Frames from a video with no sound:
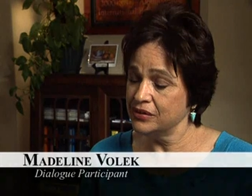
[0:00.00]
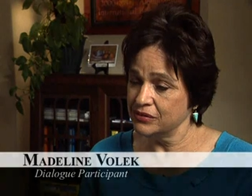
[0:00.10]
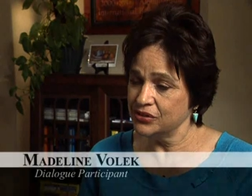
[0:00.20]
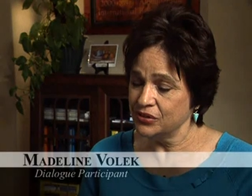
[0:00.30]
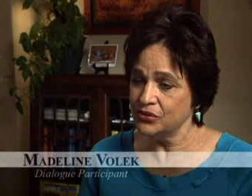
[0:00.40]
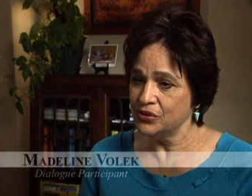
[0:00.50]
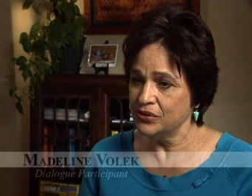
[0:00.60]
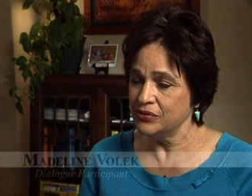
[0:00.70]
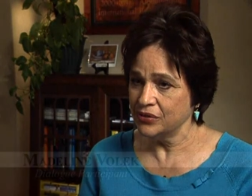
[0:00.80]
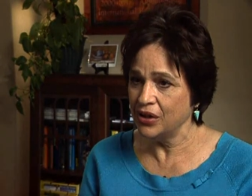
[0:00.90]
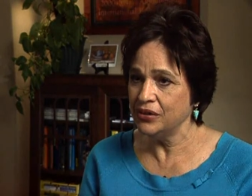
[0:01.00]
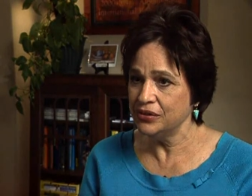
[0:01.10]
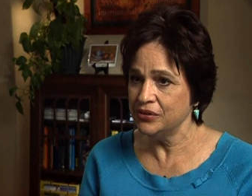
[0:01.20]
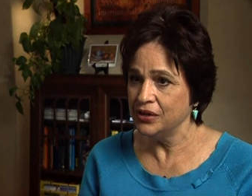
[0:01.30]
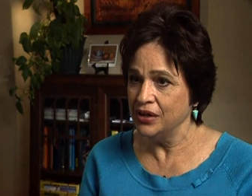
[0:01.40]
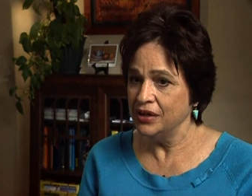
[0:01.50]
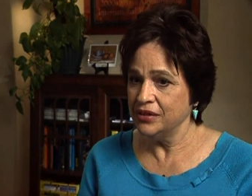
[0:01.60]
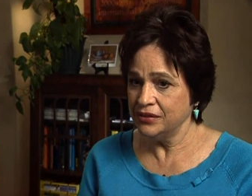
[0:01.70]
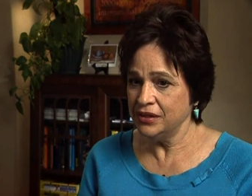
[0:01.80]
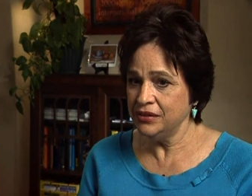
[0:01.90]
they're children of color,
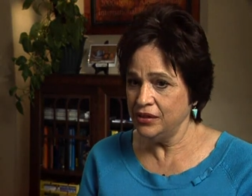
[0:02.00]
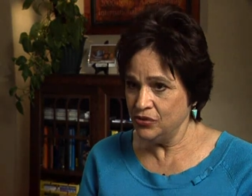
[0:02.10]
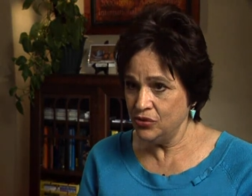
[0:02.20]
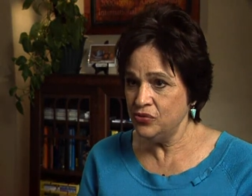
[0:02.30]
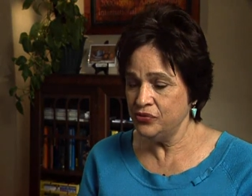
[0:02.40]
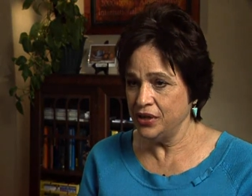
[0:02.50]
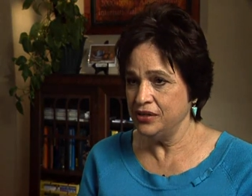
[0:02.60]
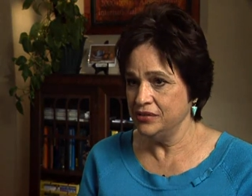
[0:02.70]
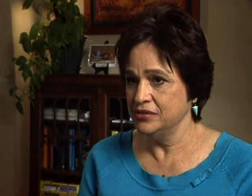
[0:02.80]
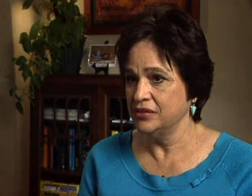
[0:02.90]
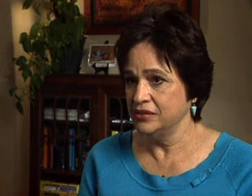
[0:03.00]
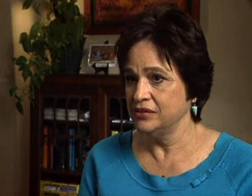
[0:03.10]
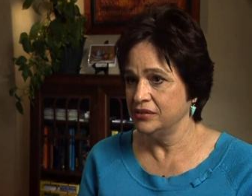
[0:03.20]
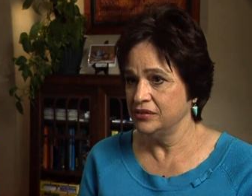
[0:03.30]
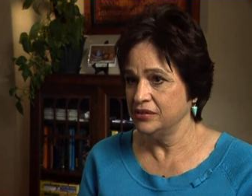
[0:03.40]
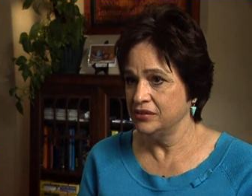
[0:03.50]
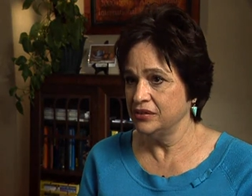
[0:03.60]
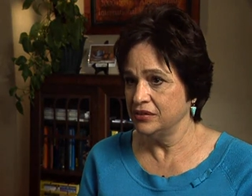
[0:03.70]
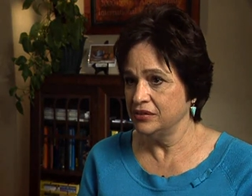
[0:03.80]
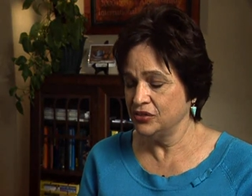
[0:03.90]
that they do face
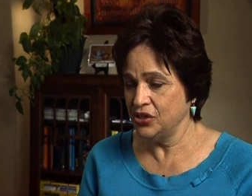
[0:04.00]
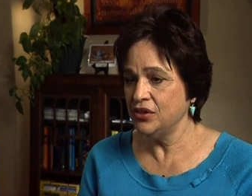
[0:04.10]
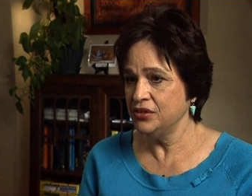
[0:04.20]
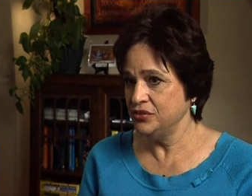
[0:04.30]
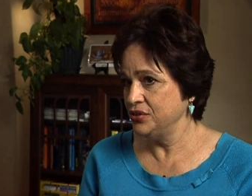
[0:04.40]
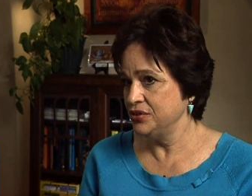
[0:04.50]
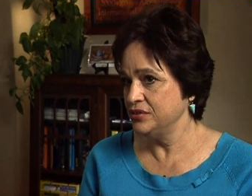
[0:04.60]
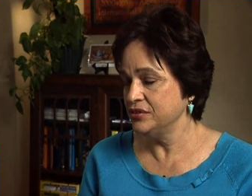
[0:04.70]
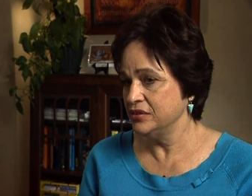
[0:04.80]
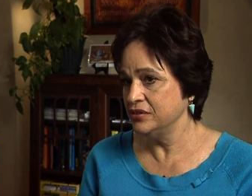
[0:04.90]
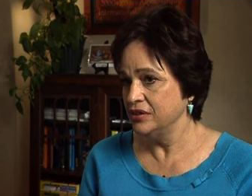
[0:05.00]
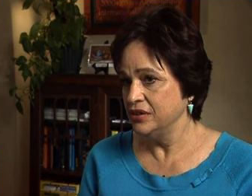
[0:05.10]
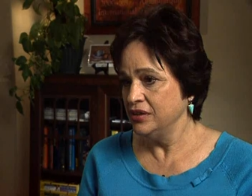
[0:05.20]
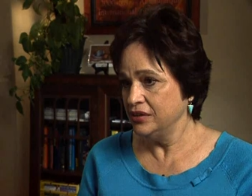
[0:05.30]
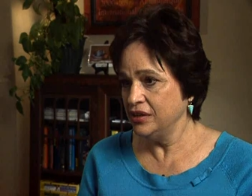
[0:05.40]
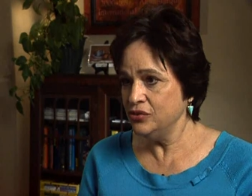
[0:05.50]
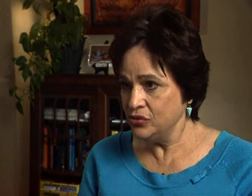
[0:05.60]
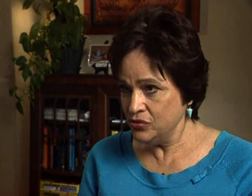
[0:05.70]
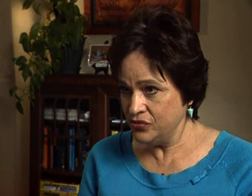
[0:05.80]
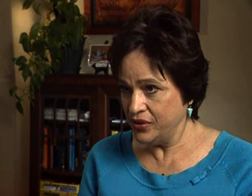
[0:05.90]
challenges, and
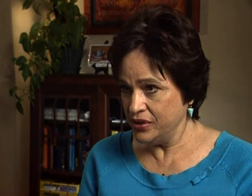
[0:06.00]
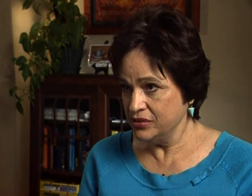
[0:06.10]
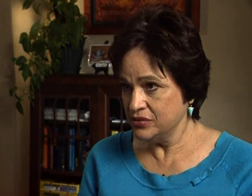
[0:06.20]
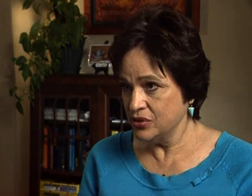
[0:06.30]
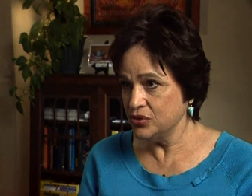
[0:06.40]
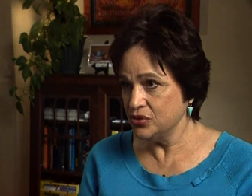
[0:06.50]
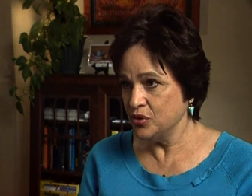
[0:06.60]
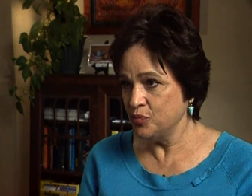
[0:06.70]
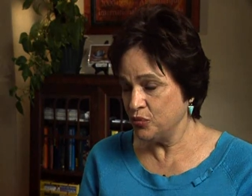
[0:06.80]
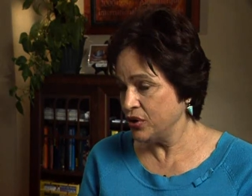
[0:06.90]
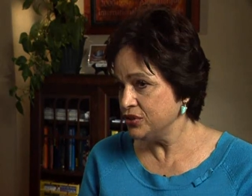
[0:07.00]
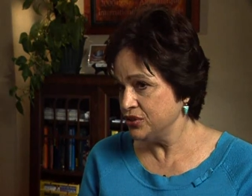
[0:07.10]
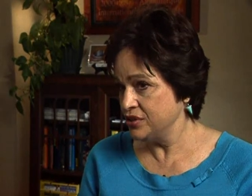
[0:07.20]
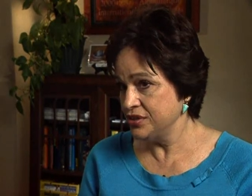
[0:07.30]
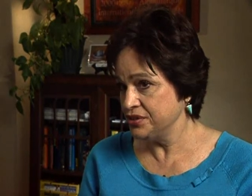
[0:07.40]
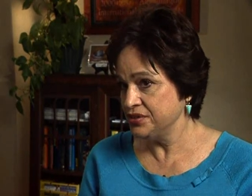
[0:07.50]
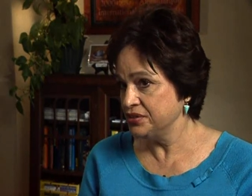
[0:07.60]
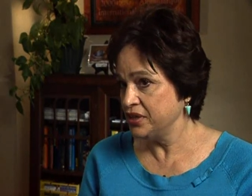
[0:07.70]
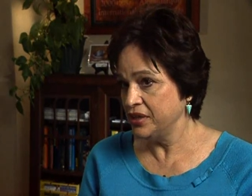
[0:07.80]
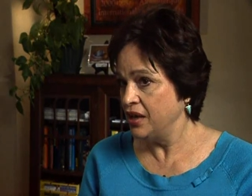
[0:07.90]
they do face social
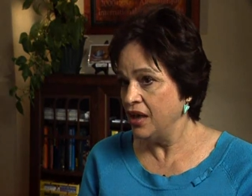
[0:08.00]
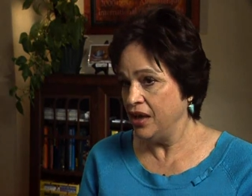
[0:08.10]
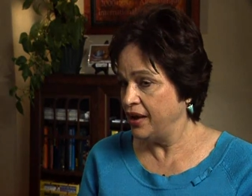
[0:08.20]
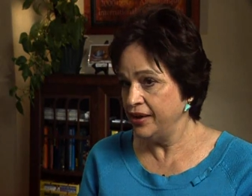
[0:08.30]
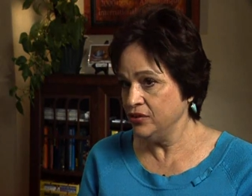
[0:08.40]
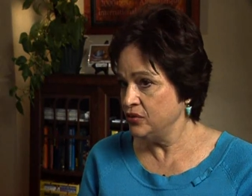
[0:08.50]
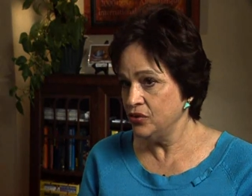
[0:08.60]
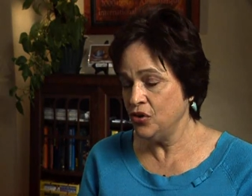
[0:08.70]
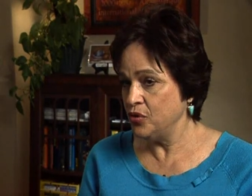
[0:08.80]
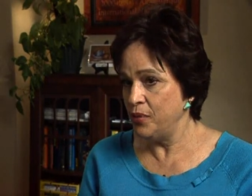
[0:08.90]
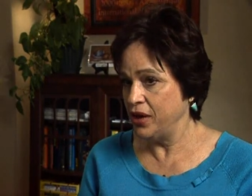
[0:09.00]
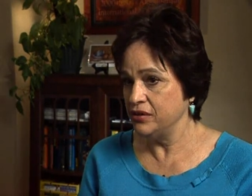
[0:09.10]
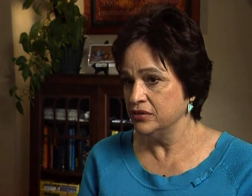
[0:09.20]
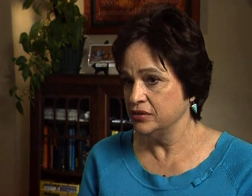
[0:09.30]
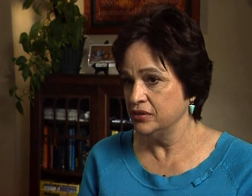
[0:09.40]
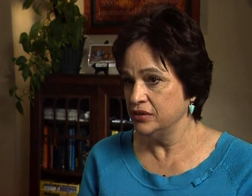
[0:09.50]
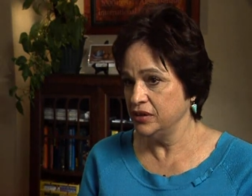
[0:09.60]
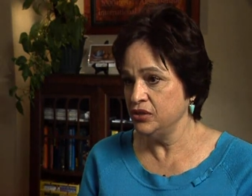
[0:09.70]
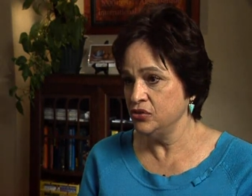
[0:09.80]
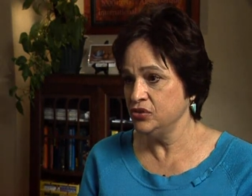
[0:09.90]
prejudices that I don't know about.
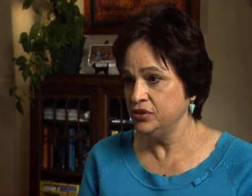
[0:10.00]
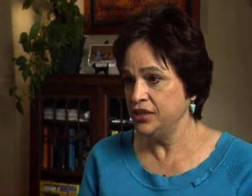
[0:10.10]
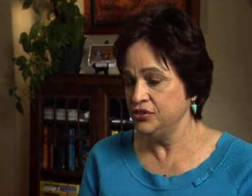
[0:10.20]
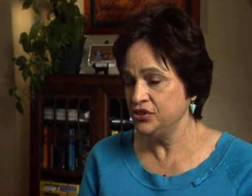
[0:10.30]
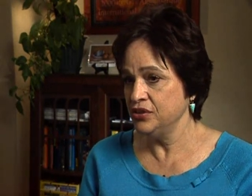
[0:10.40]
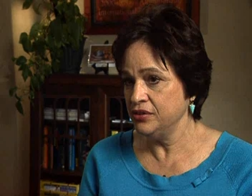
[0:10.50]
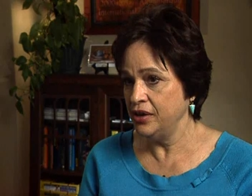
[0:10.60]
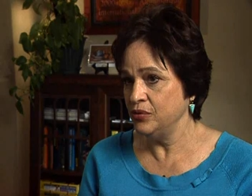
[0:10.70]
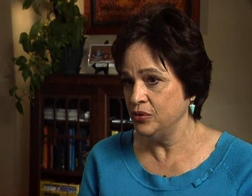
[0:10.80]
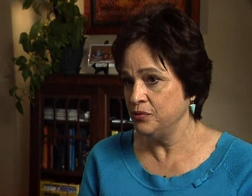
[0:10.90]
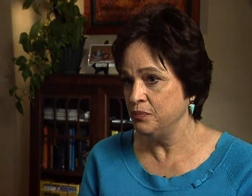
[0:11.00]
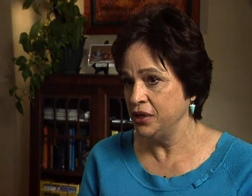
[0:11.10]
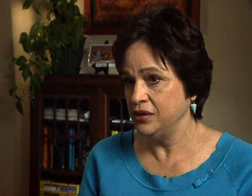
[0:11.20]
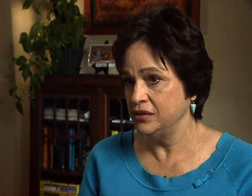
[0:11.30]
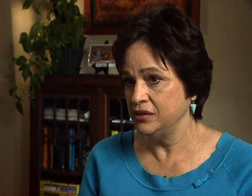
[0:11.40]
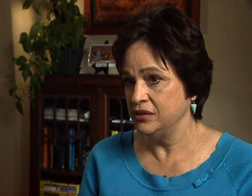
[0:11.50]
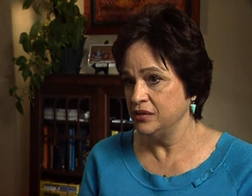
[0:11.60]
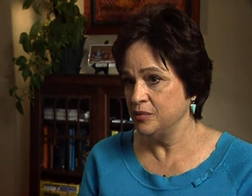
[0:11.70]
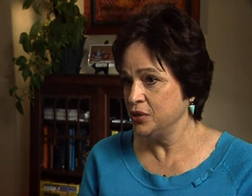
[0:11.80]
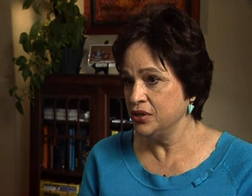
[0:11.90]
And could they share that with me?
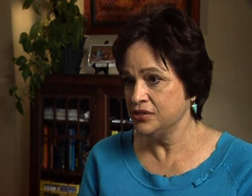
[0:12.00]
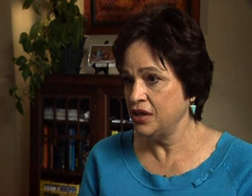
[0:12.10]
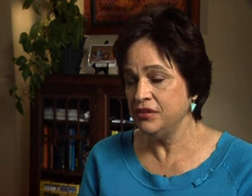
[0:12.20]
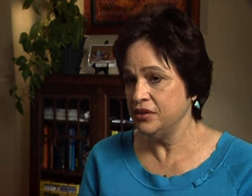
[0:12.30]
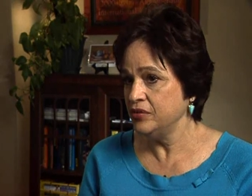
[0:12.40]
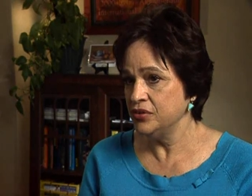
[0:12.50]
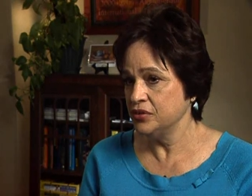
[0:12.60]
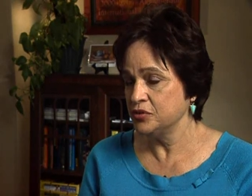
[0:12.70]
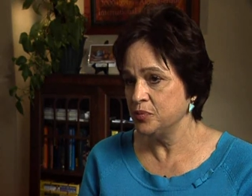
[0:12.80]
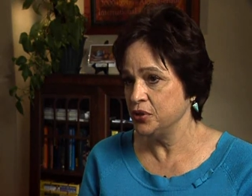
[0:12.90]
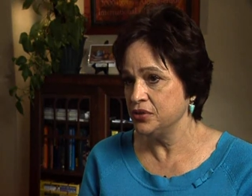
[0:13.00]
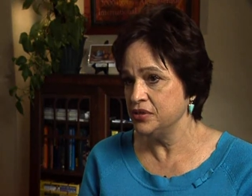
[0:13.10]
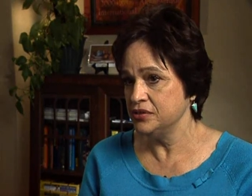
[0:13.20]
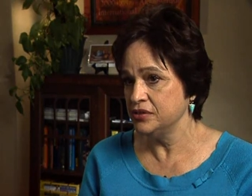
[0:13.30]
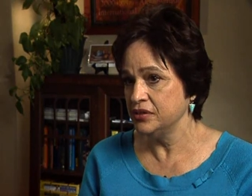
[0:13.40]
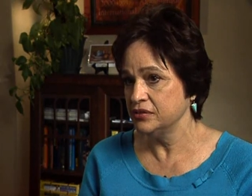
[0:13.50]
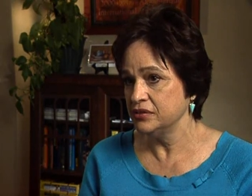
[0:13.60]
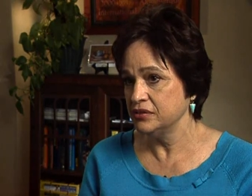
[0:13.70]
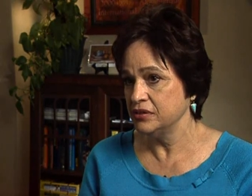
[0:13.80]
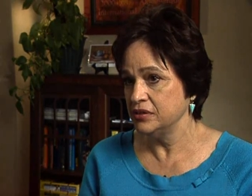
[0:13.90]
Because I'll never experience it.